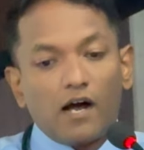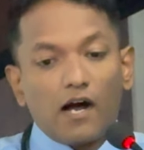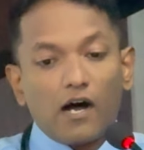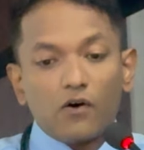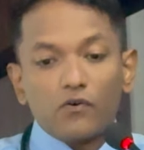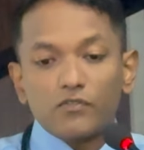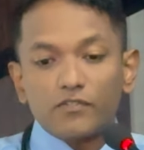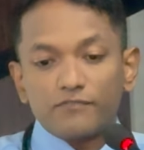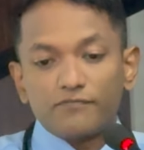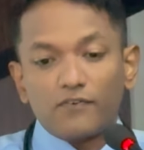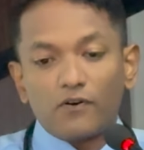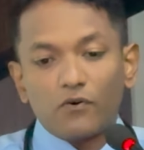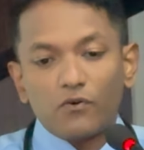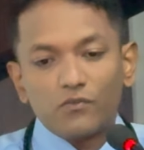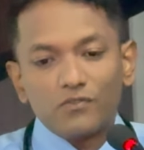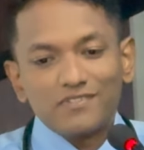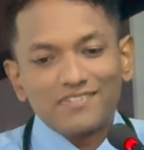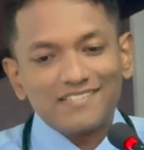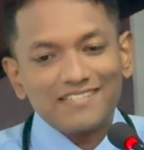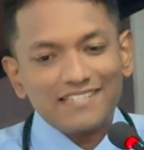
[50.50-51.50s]
out of
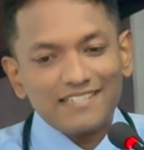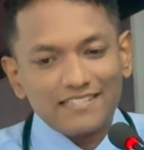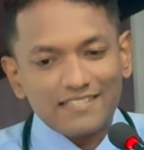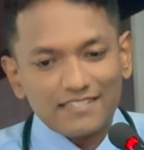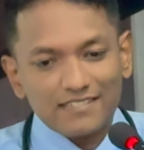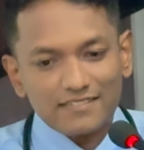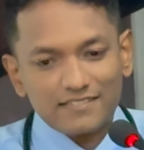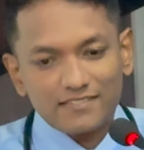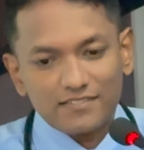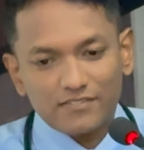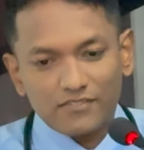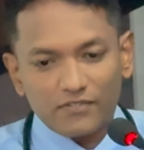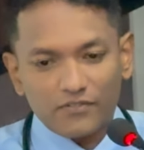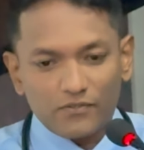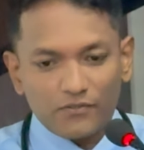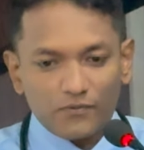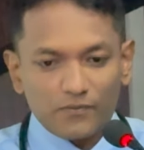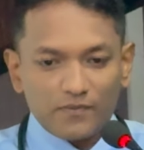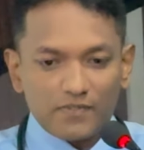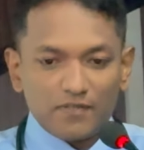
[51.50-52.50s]
all these,
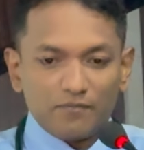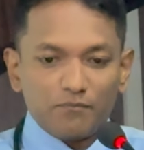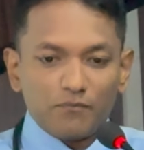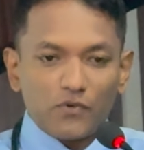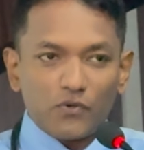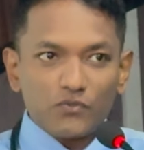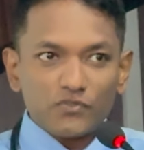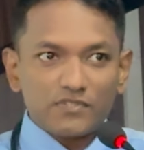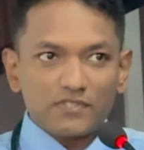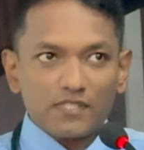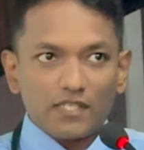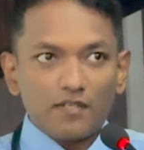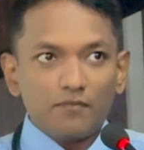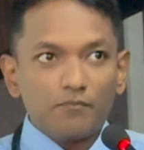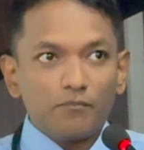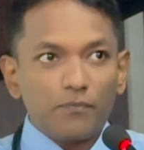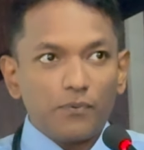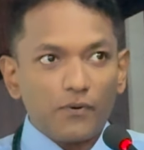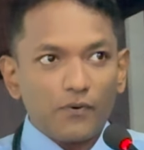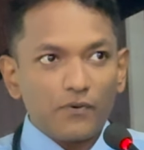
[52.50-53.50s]
the most
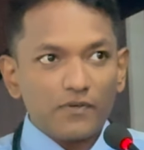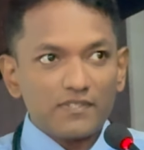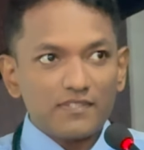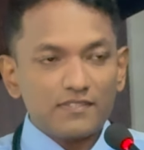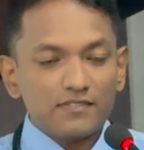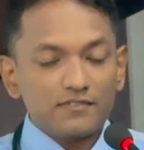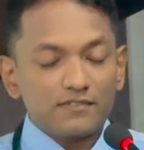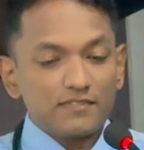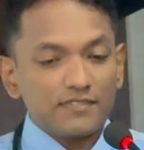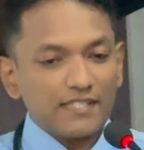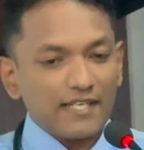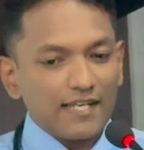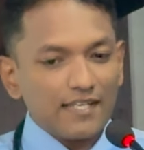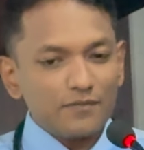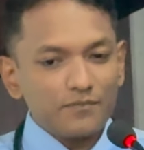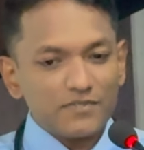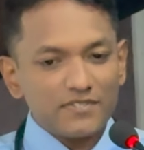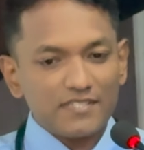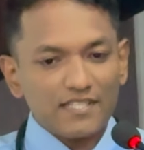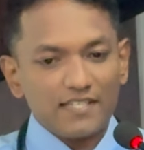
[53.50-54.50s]
important
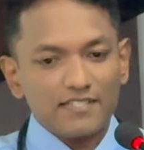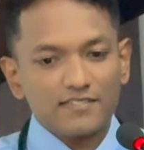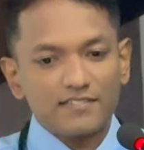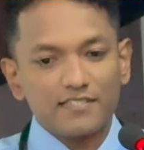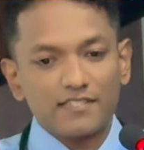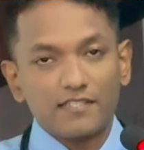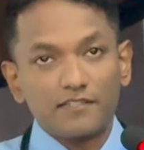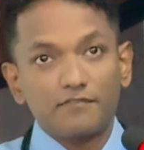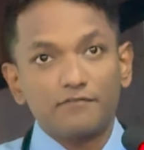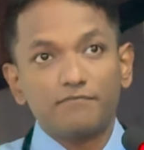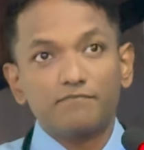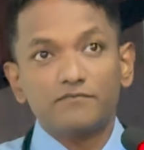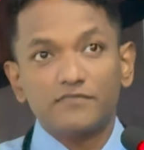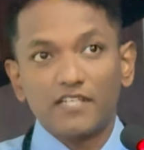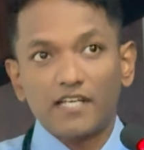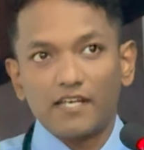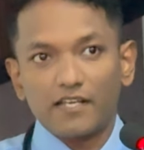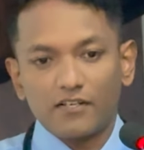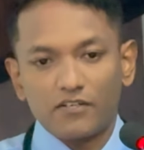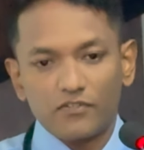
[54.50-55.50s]
time sensitive
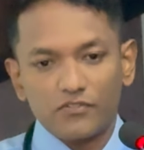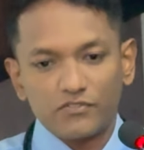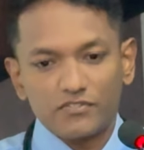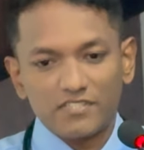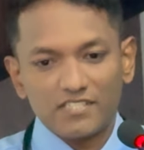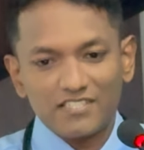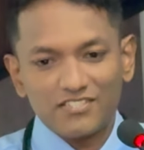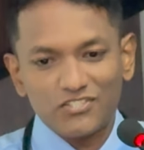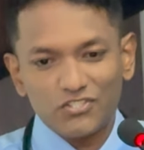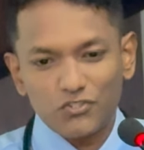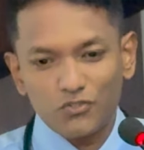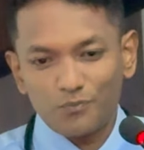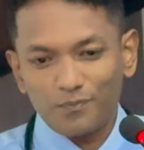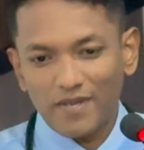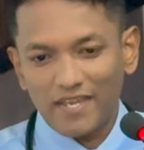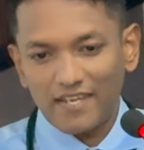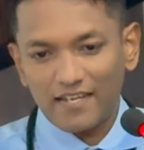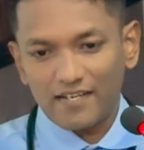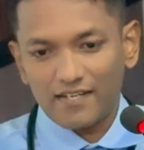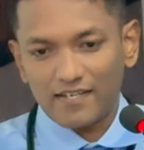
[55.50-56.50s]
diagnosis to
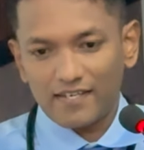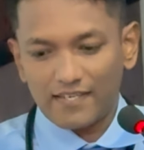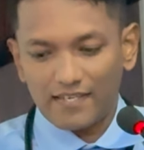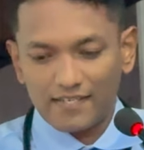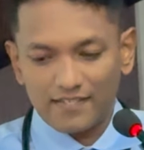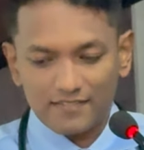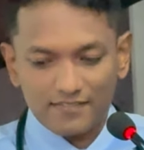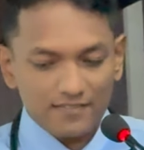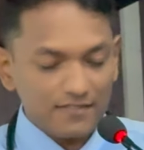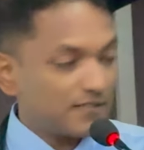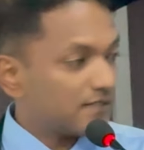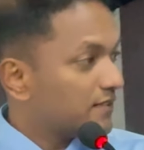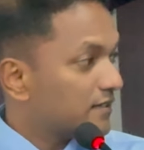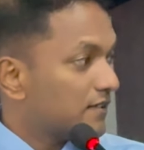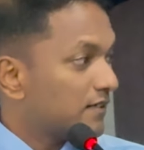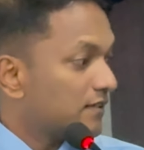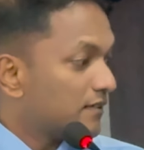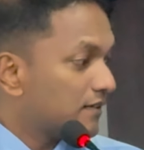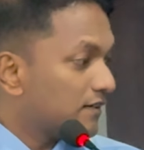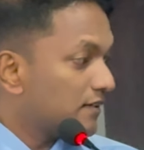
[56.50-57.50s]
make is
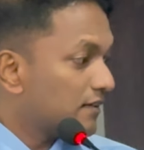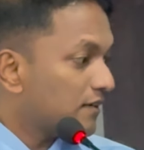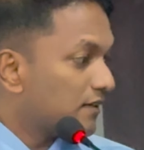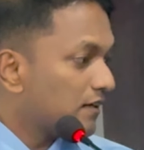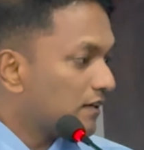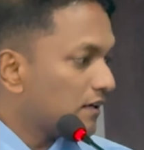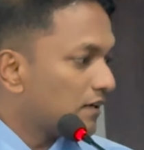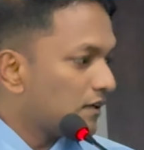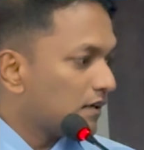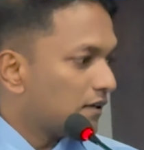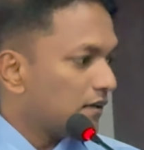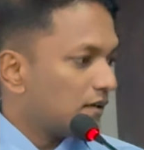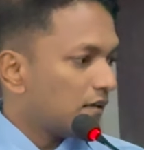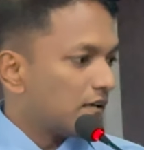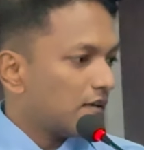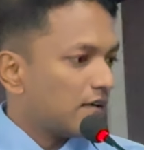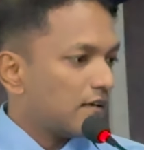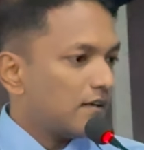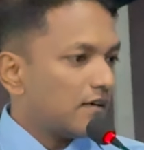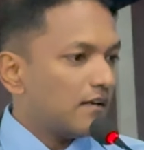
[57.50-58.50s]

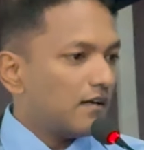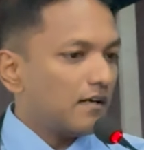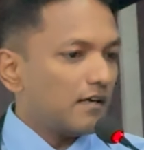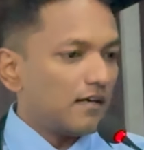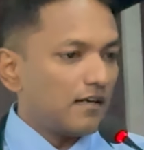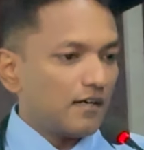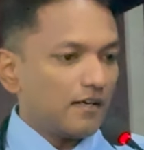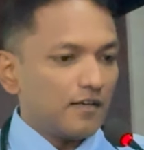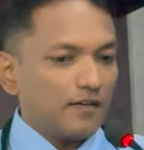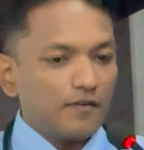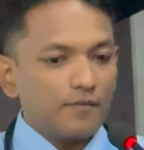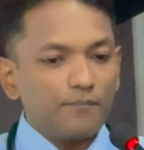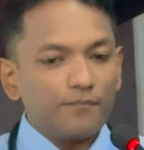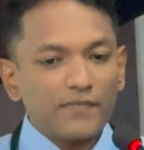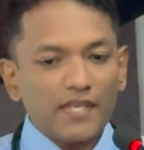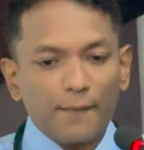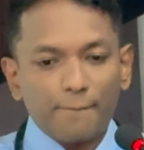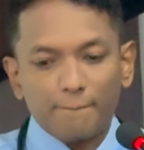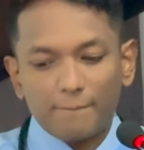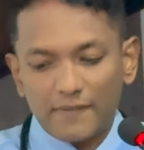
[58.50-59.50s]

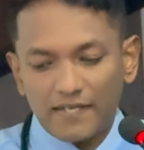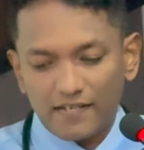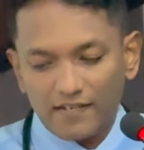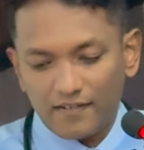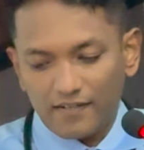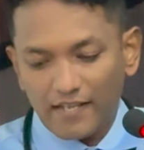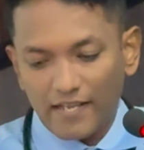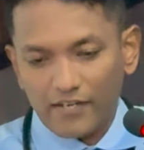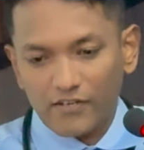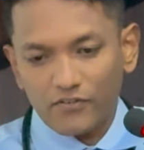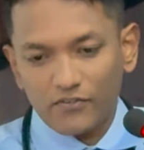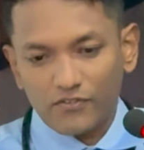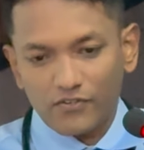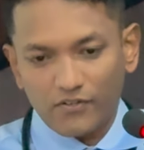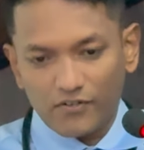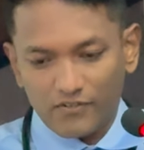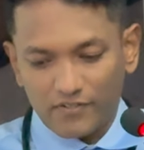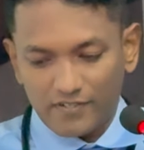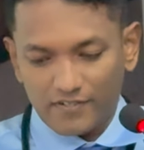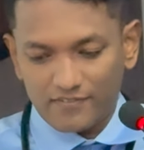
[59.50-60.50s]
acute
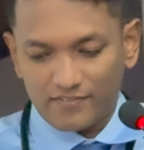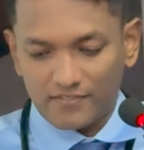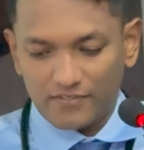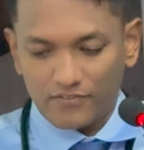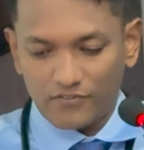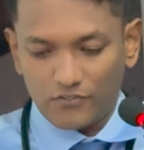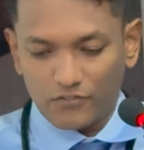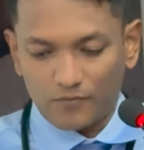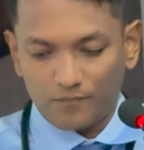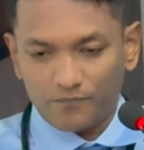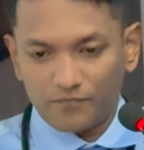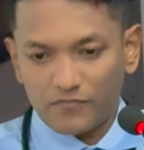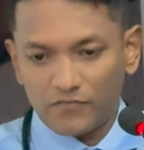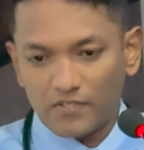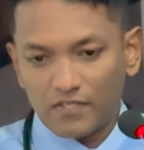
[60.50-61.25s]
coronary syndrome,